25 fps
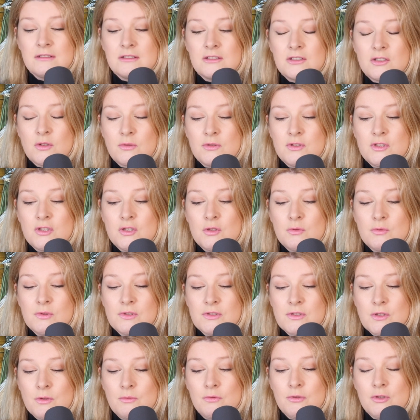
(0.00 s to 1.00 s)
So the dual
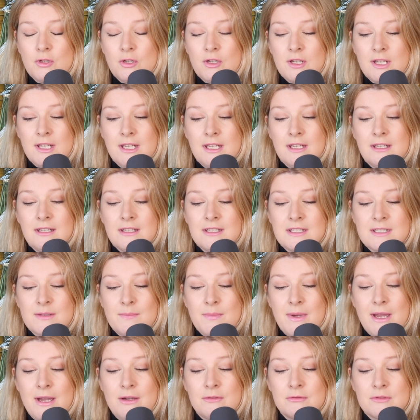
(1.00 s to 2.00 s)
zone cooking is
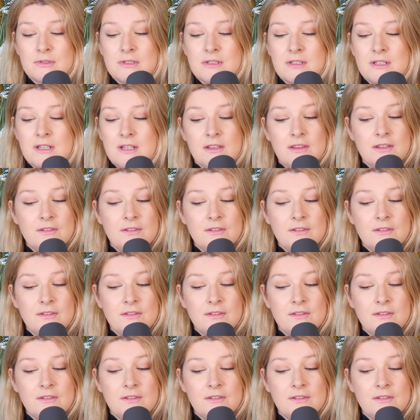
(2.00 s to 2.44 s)
about